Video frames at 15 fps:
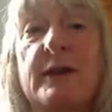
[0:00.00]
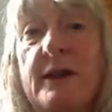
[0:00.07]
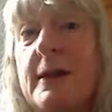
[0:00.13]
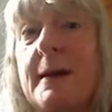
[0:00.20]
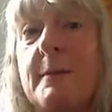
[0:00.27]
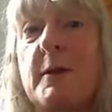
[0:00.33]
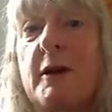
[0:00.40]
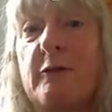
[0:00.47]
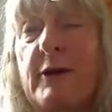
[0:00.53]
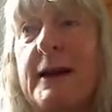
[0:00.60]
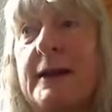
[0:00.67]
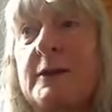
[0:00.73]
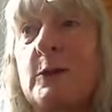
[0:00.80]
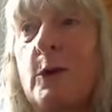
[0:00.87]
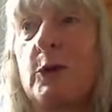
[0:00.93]
whether they're my
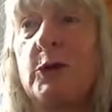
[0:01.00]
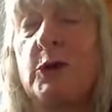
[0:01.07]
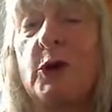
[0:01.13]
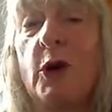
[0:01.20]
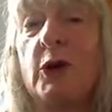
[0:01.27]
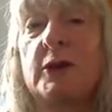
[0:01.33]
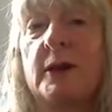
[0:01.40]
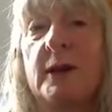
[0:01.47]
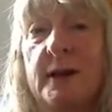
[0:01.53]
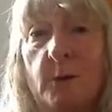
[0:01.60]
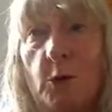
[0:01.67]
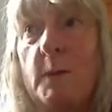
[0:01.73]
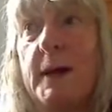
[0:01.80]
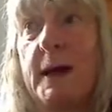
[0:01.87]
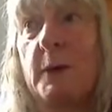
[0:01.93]
friend or not,
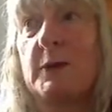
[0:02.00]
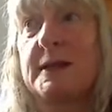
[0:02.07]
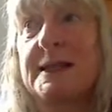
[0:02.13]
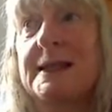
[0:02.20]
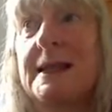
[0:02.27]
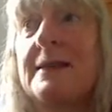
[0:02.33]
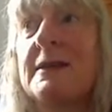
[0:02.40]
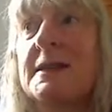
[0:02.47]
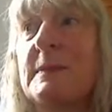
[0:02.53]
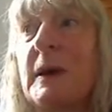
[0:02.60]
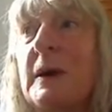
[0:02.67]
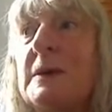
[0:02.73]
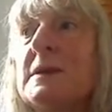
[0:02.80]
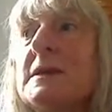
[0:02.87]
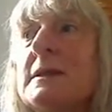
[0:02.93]
will be able to see this
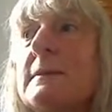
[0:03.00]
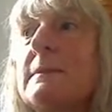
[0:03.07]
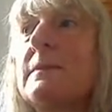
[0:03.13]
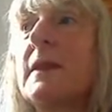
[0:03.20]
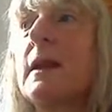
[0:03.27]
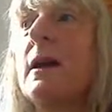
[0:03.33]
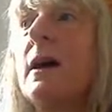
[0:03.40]
post.